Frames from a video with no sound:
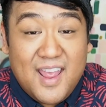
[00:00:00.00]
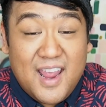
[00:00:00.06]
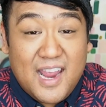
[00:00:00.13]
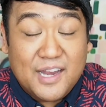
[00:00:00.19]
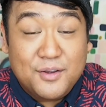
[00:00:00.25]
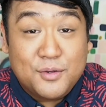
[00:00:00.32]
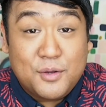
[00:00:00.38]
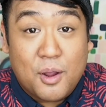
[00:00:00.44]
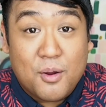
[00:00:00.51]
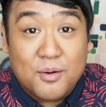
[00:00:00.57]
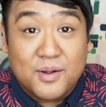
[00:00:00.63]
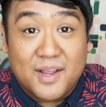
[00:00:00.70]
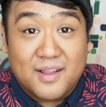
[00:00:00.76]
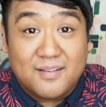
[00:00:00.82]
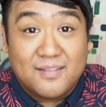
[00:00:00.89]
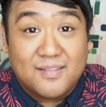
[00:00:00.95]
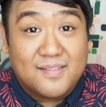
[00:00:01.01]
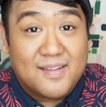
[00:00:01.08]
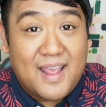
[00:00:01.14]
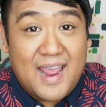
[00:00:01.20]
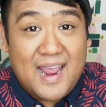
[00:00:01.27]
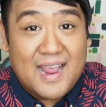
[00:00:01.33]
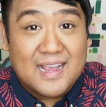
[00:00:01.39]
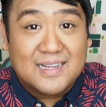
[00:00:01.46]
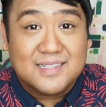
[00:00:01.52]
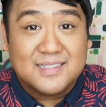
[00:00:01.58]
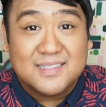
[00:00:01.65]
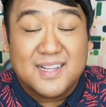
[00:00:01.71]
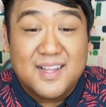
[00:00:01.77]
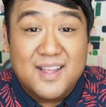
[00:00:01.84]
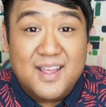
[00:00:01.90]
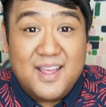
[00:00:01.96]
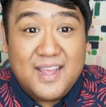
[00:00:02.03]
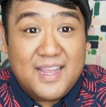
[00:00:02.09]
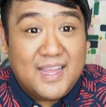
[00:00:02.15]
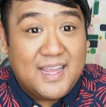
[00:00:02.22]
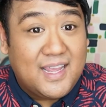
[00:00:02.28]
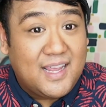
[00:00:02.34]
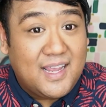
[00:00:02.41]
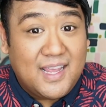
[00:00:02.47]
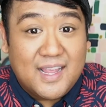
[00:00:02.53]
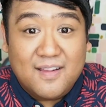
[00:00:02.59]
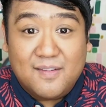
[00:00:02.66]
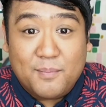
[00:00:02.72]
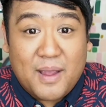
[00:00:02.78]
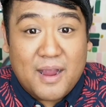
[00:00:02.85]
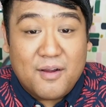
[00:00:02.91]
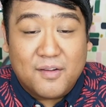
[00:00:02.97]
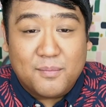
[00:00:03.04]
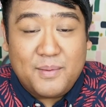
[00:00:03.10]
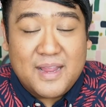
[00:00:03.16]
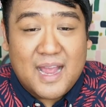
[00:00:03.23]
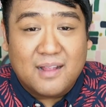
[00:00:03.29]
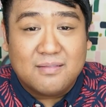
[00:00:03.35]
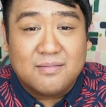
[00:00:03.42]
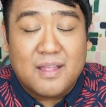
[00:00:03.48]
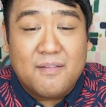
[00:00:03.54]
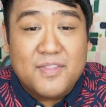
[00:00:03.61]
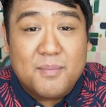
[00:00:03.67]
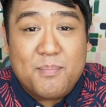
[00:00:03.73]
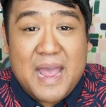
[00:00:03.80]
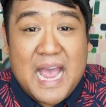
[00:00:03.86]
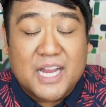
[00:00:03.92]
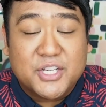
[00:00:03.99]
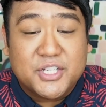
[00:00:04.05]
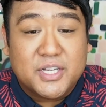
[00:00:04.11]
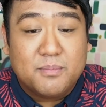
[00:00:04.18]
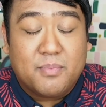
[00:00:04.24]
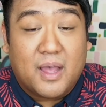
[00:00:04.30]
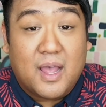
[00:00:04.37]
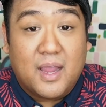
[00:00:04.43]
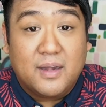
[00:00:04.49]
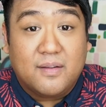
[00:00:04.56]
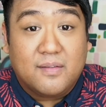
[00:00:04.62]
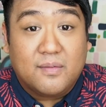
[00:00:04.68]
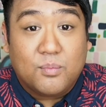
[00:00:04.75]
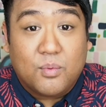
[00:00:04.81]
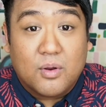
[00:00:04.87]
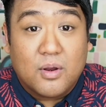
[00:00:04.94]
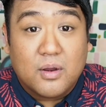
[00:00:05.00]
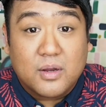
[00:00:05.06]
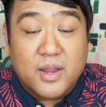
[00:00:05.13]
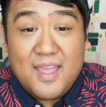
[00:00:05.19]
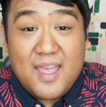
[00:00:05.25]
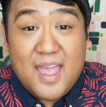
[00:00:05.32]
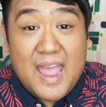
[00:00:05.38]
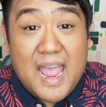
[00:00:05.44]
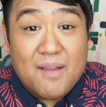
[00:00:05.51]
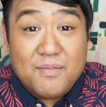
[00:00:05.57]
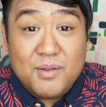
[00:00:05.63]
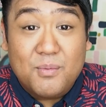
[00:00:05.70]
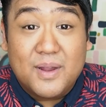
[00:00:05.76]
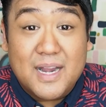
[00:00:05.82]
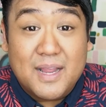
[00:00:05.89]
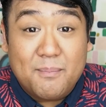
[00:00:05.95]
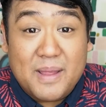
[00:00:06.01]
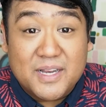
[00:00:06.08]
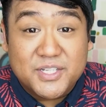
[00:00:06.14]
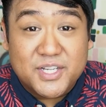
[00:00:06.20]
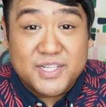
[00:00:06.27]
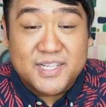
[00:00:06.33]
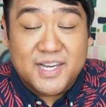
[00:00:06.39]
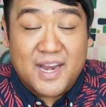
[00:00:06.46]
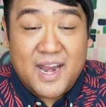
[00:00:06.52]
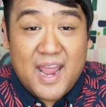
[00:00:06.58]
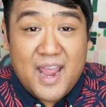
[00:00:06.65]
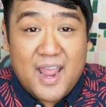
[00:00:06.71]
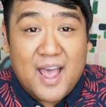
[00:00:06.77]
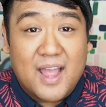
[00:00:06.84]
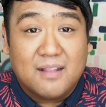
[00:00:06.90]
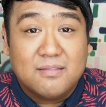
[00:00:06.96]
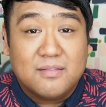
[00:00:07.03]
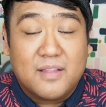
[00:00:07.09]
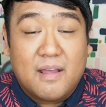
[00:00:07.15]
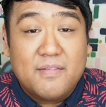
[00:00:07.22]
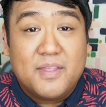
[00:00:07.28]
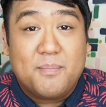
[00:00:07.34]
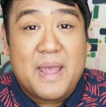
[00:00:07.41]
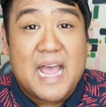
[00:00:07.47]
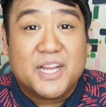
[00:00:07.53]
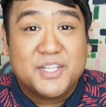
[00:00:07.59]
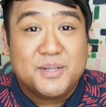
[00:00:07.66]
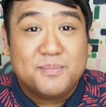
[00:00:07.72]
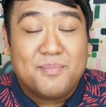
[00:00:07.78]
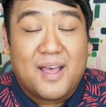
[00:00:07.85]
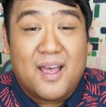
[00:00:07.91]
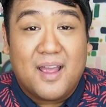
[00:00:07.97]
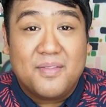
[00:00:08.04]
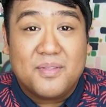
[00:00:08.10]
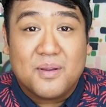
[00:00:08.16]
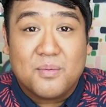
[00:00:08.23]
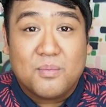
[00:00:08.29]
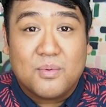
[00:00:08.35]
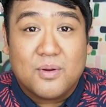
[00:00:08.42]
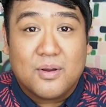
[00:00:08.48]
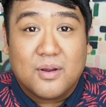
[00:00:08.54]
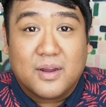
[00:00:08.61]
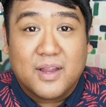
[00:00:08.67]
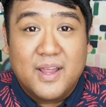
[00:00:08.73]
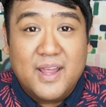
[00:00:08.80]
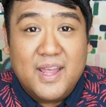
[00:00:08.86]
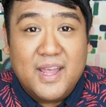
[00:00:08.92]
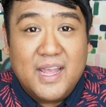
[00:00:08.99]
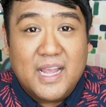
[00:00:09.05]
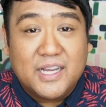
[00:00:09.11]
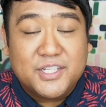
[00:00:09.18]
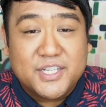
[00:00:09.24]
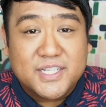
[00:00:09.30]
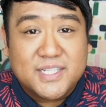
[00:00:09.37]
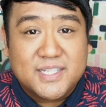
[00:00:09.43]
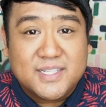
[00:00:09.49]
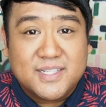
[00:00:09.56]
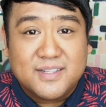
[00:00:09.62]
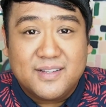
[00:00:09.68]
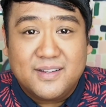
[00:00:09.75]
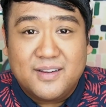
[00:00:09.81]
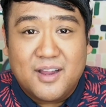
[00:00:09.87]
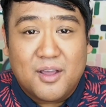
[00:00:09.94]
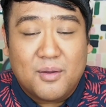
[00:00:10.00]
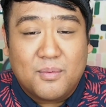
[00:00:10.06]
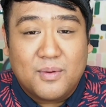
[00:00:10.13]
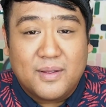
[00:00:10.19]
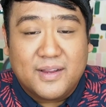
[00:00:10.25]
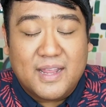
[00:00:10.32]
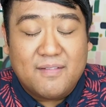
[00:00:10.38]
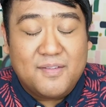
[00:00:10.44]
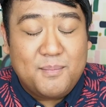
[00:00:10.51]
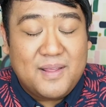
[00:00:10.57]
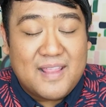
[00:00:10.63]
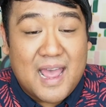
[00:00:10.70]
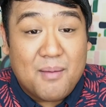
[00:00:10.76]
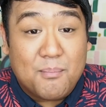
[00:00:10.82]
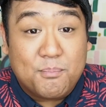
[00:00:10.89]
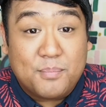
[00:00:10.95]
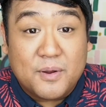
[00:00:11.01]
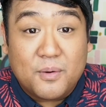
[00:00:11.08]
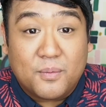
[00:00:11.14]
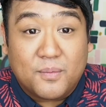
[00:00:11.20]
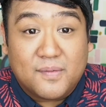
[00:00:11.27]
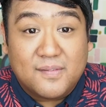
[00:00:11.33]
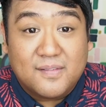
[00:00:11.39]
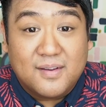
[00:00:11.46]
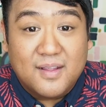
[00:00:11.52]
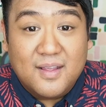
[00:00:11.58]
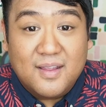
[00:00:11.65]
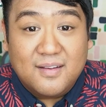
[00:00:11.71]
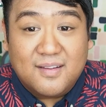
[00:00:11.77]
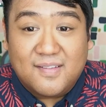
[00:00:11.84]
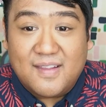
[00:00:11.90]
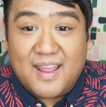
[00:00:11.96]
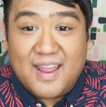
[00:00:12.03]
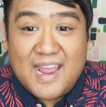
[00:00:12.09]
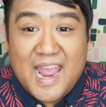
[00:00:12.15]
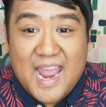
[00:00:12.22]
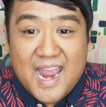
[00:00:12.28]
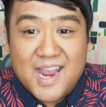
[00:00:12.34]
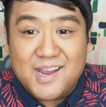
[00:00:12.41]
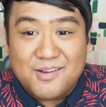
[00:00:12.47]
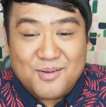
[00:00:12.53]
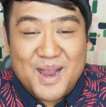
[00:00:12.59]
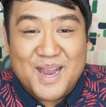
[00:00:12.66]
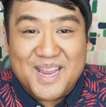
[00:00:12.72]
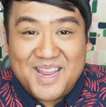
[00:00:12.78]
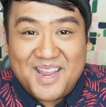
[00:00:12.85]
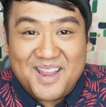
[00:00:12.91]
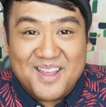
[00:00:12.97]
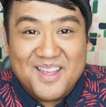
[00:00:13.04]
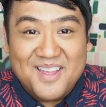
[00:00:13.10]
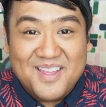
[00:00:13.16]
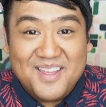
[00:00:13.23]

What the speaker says: in gardens, and he inspires me. I love the passion behind his work. Everyone I mentioned today, I love the passion behind their work. It just, it gives me that boost to say, hey, Greggy,